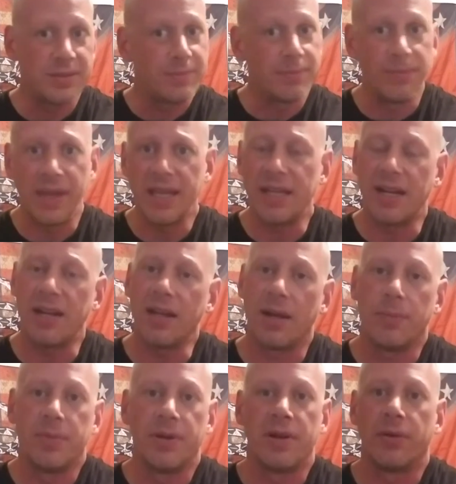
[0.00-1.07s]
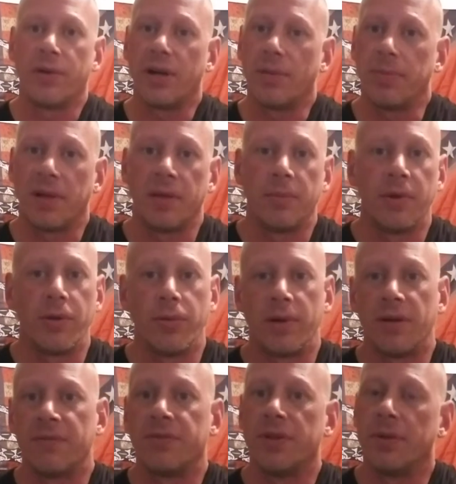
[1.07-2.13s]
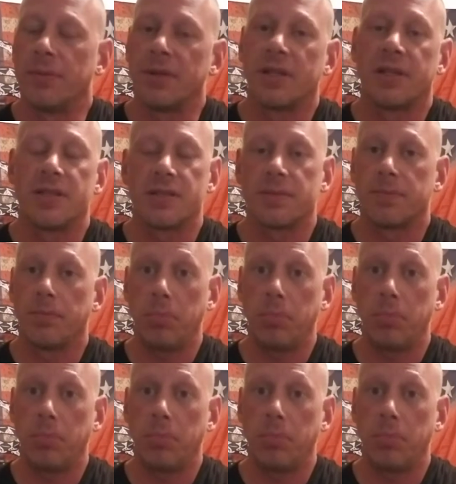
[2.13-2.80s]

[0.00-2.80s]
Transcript: gotta put it on airplane mode when I'm filming, because.